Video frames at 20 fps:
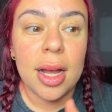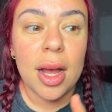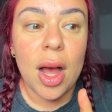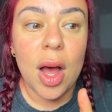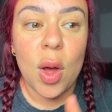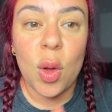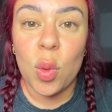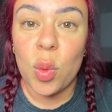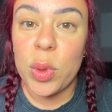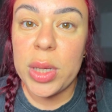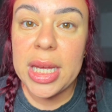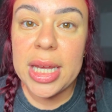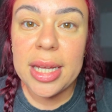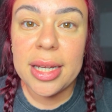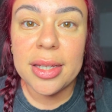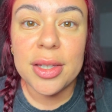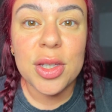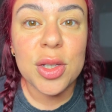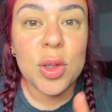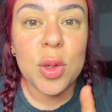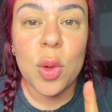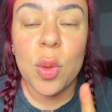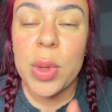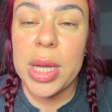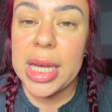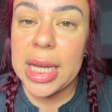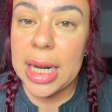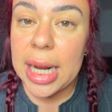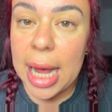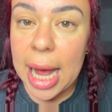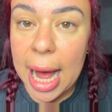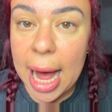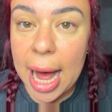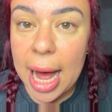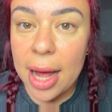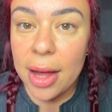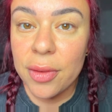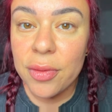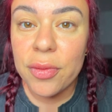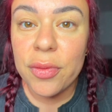a week to a week and a
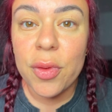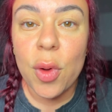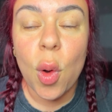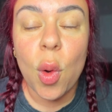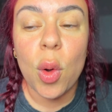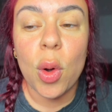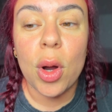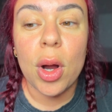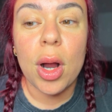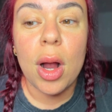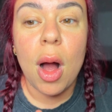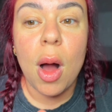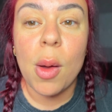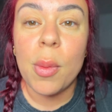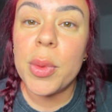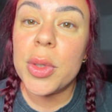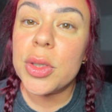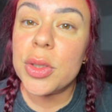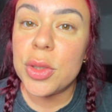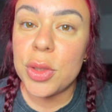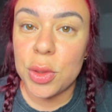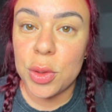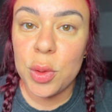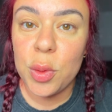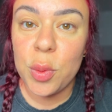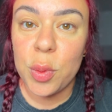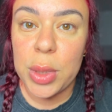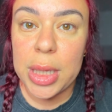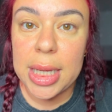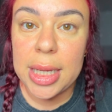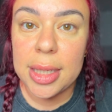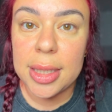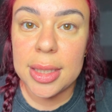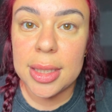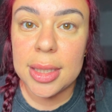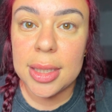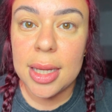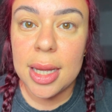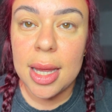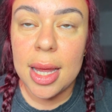half or almost 2
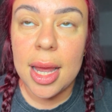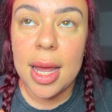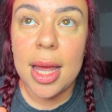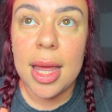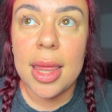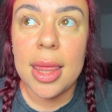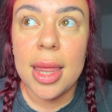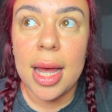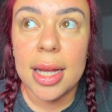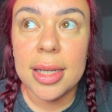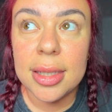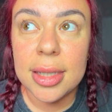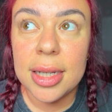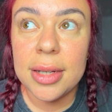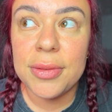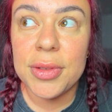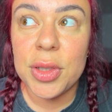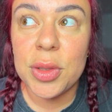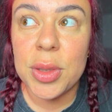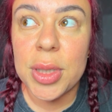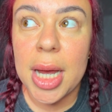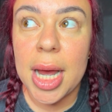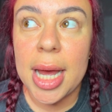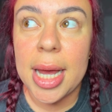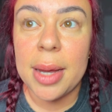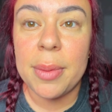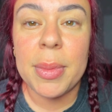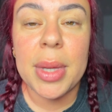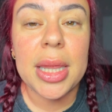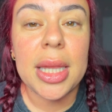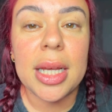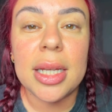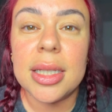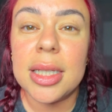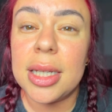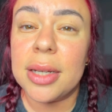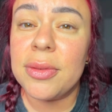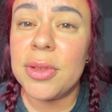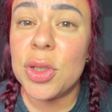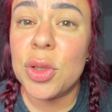weeks. That saves you time, that
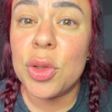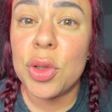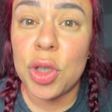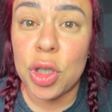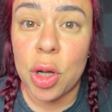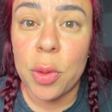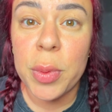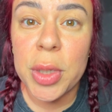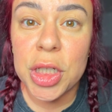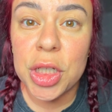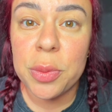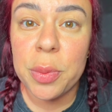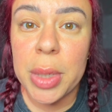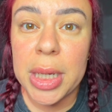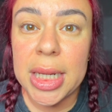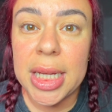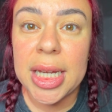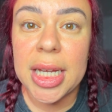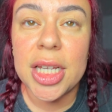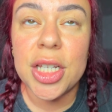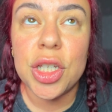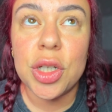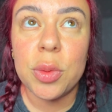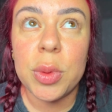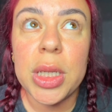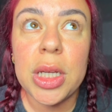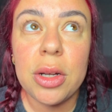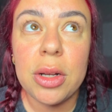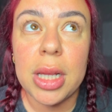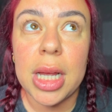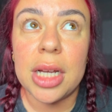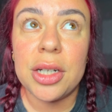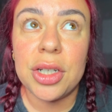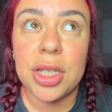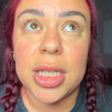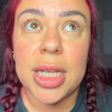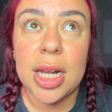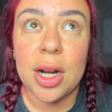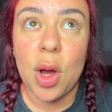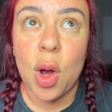saves you so much money. Doing your lashes
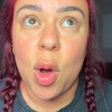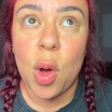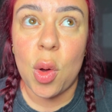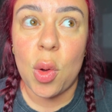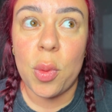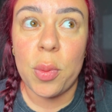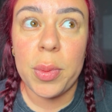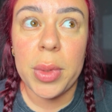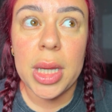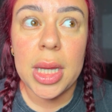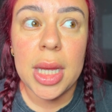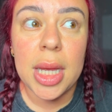at home